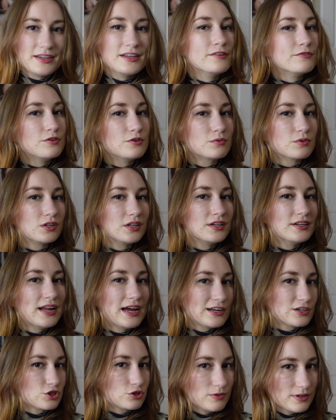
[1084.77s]
And if you roll a
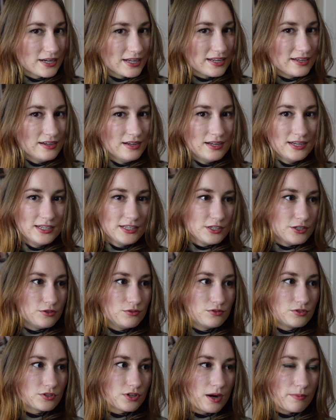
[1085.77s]
nat 20,
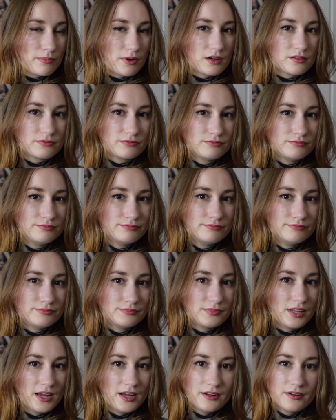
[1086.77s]
you chop off
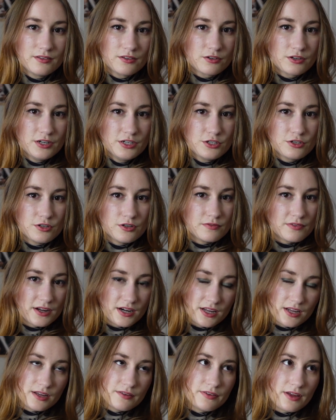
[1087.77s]
the head of the creature you're
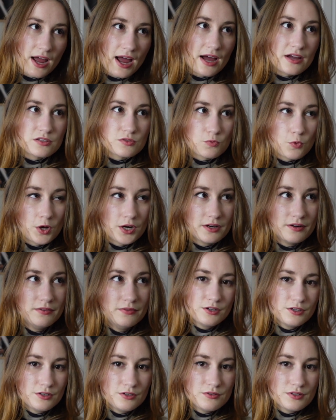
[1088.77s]
fighting, if it has one.
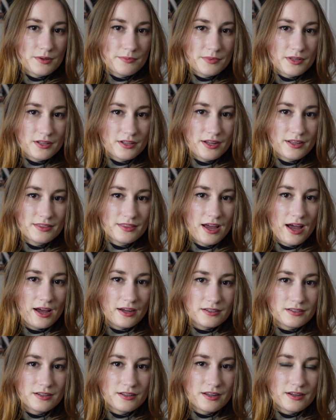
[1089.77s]
So you could do something like that.